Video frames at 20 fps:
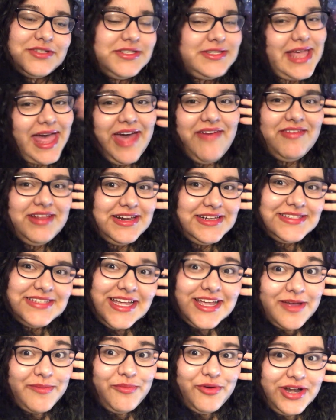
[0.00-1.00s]
just have it
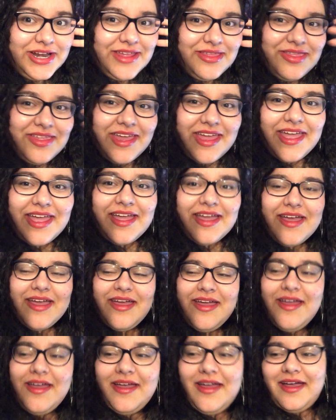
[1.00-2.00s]
as like a pretty
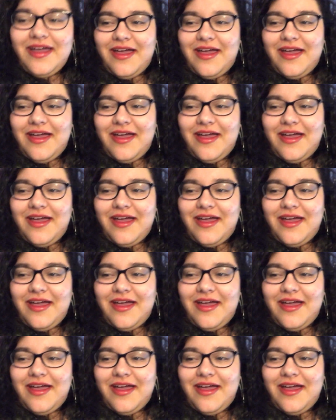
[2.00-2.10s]
thing.